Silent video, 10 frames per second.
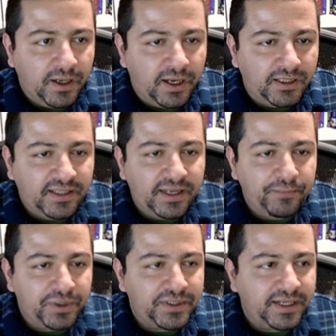uh,
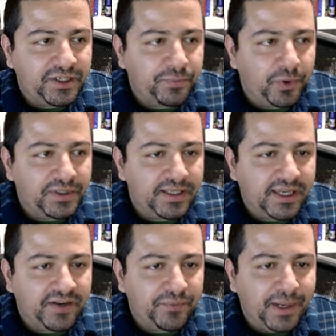10 percentage points
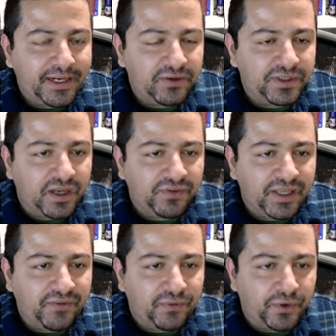ahead of
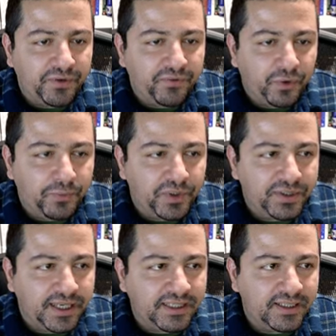Microsoft at
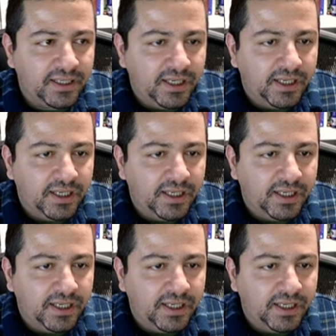44%,